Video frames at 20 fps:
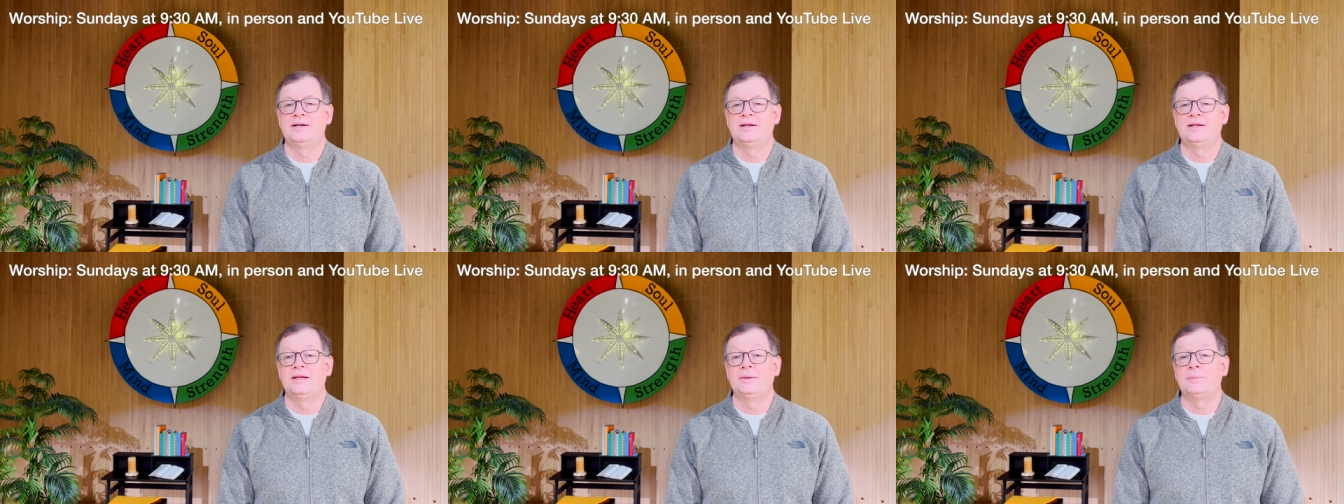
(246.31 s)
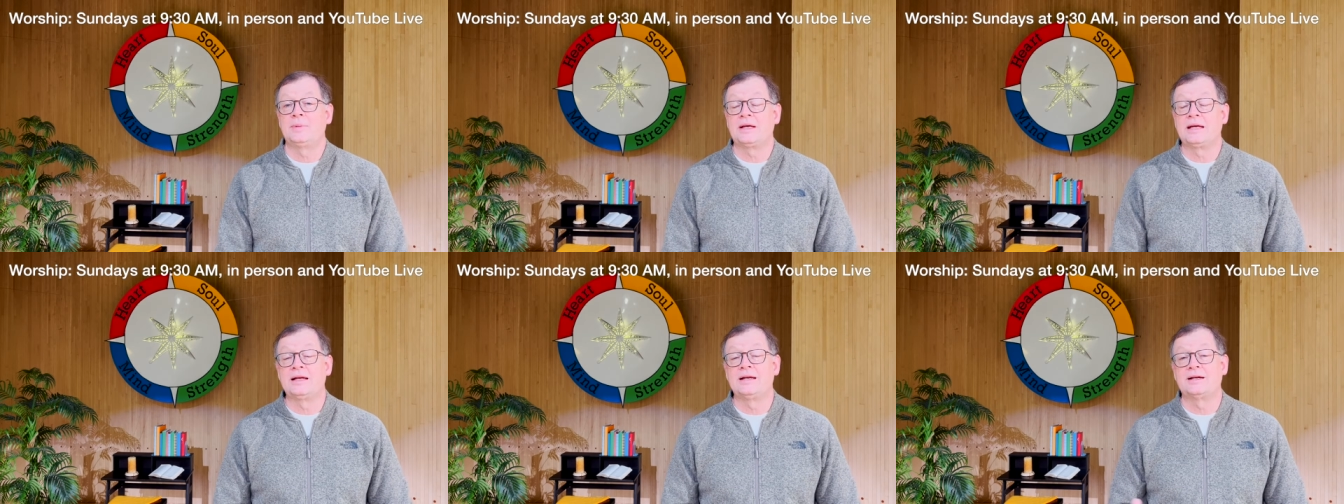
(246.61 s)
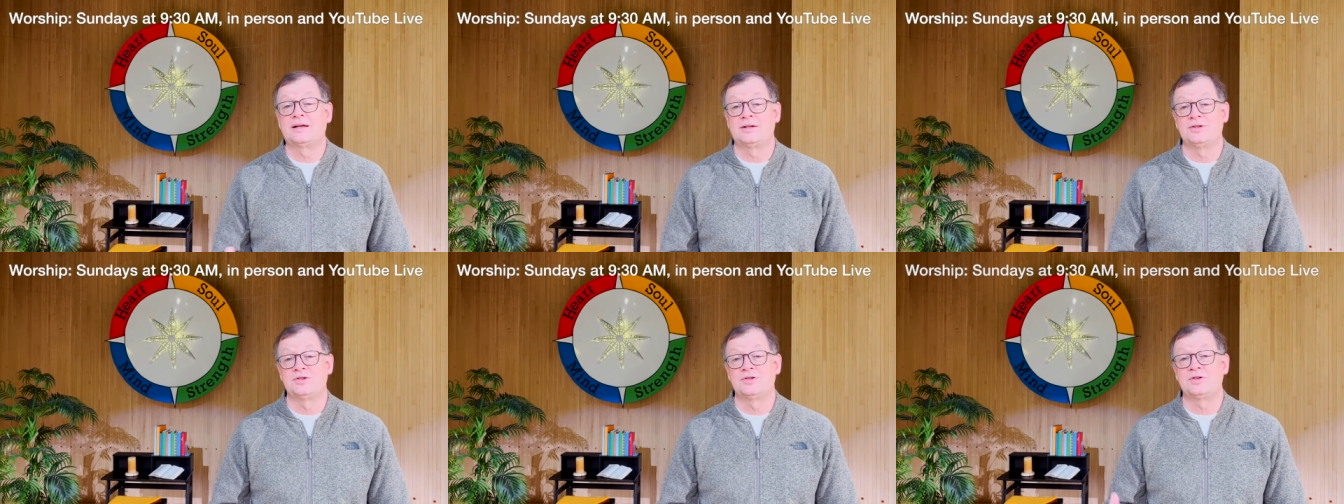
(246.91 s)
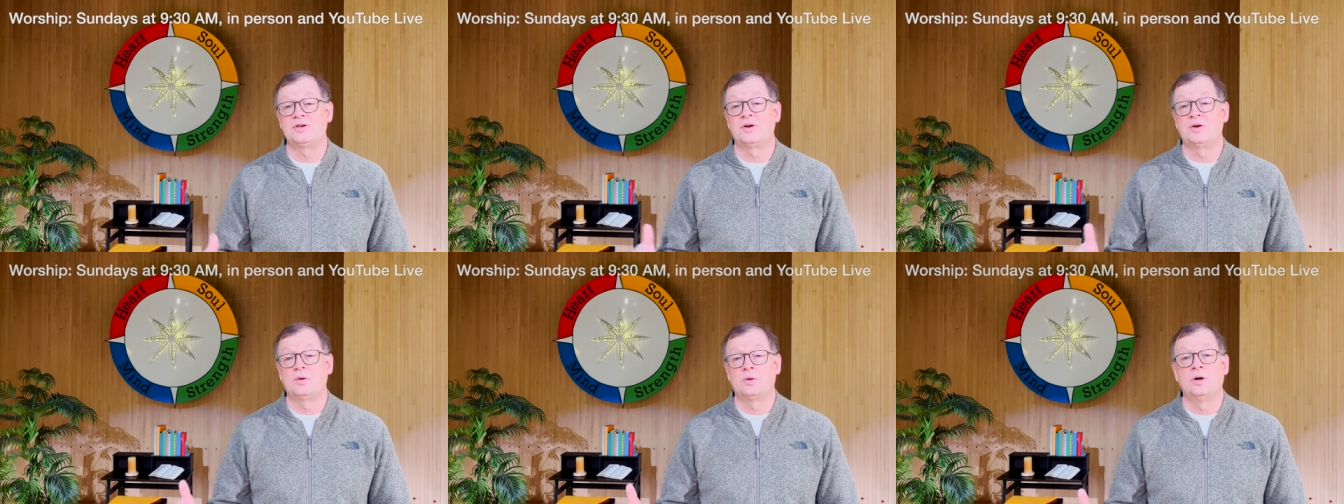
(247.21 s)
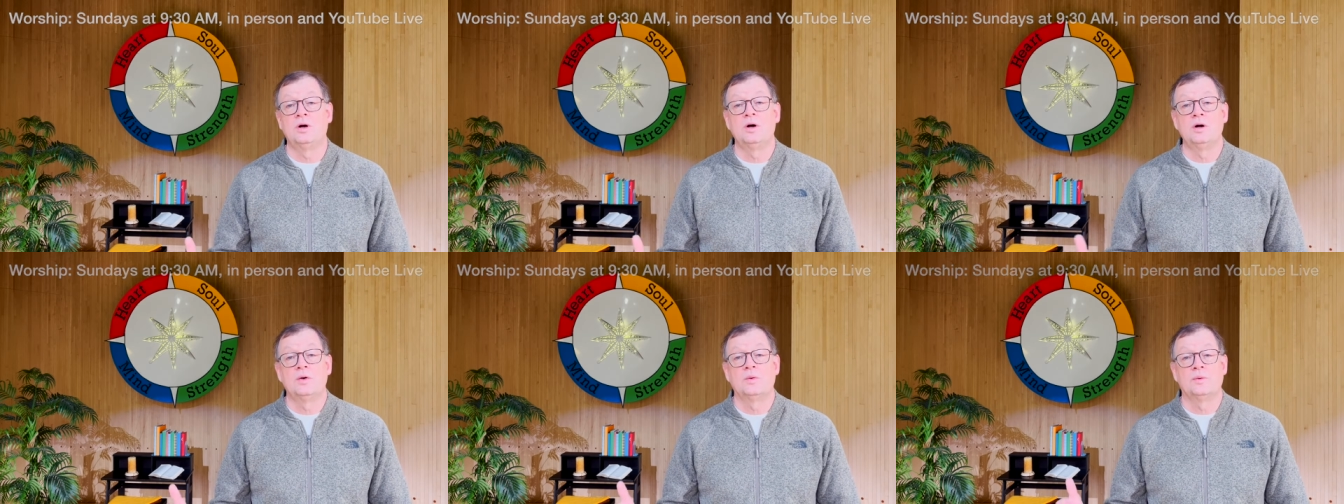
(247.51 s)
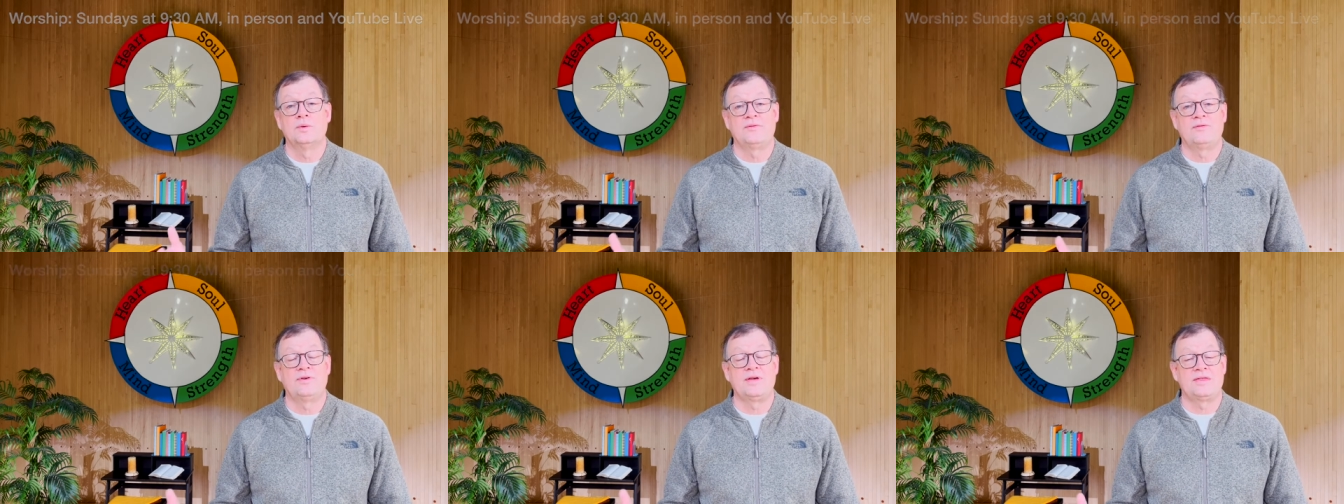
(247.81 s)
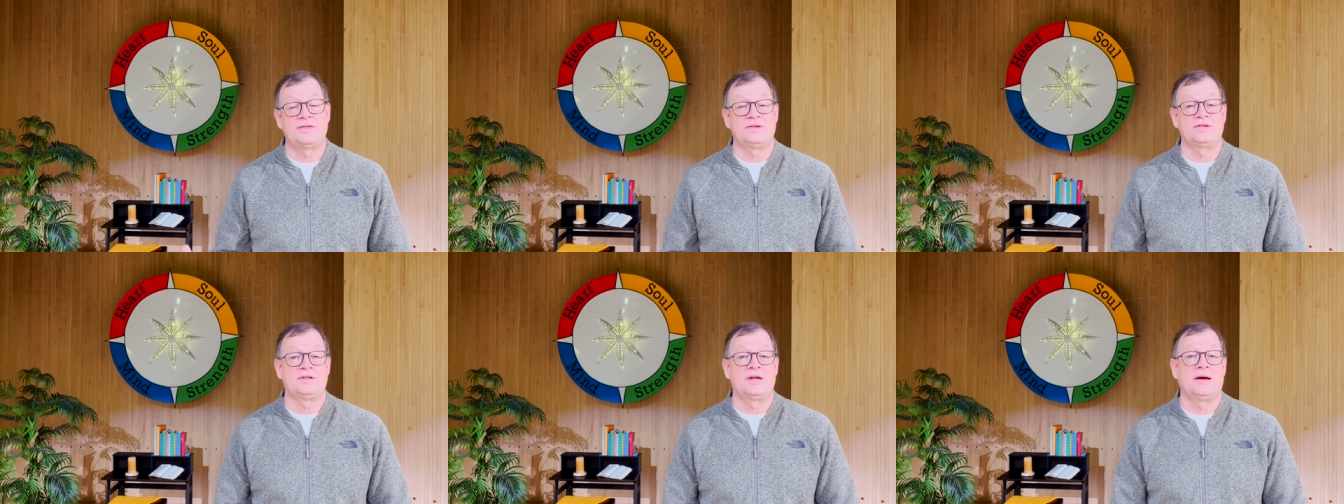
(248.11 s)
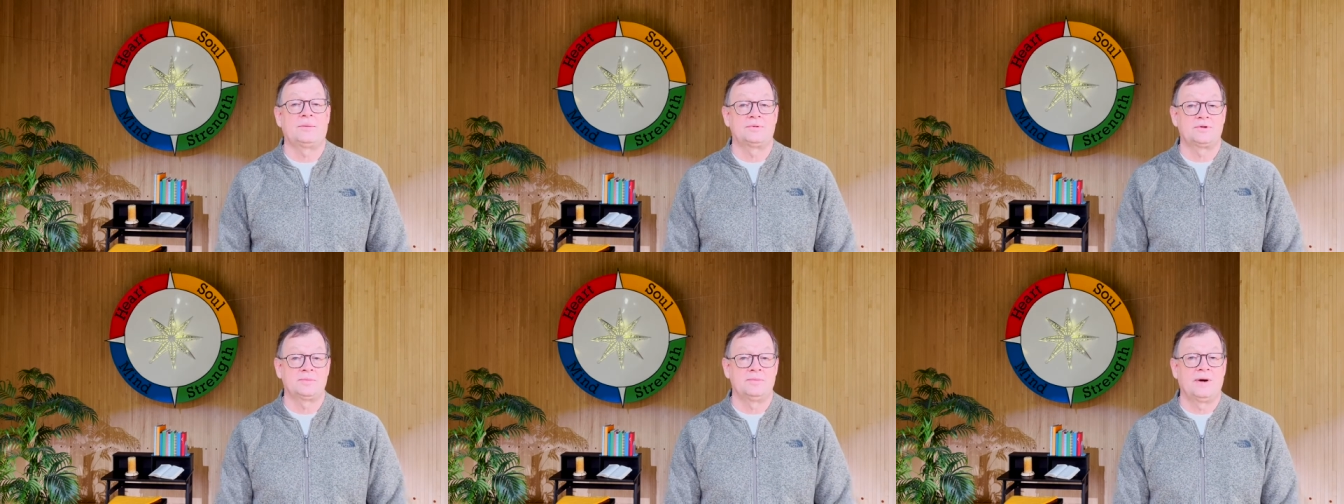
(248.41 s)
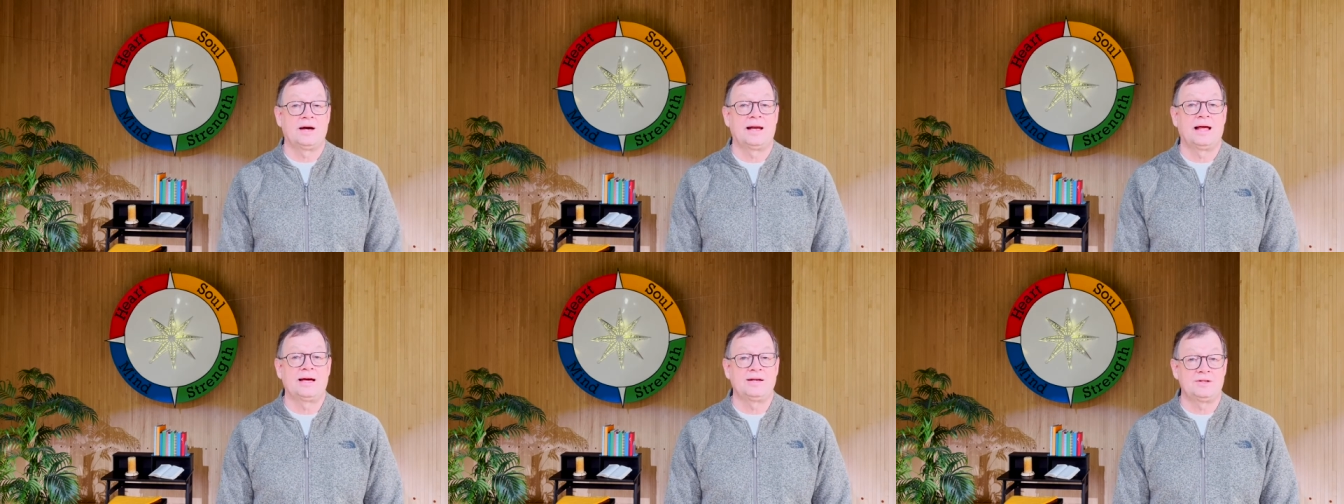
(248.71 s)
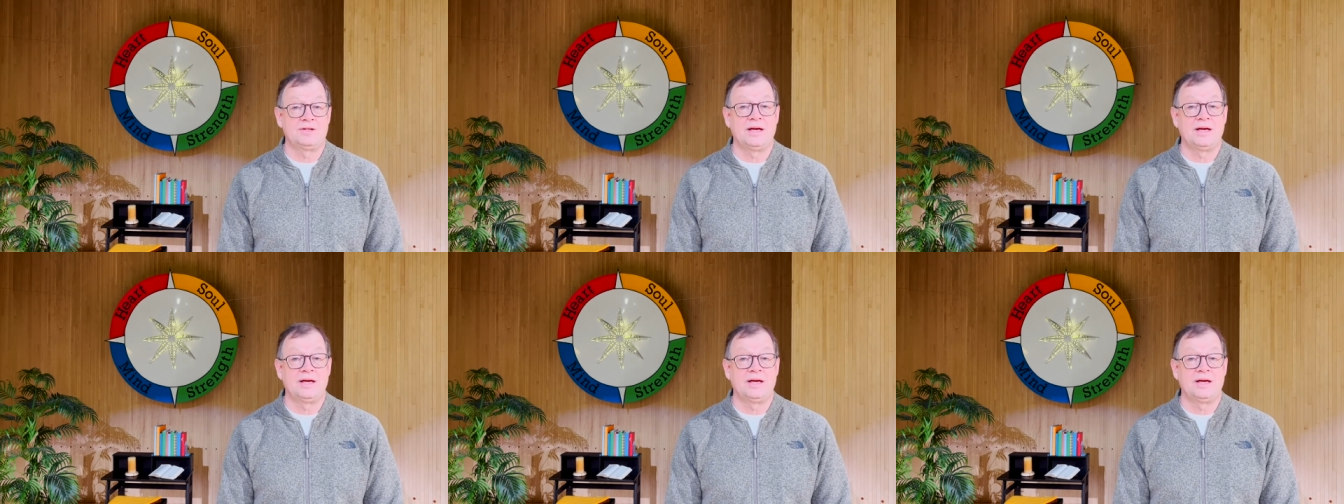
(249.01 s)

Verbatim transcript: And then begin to consider what faith steps might I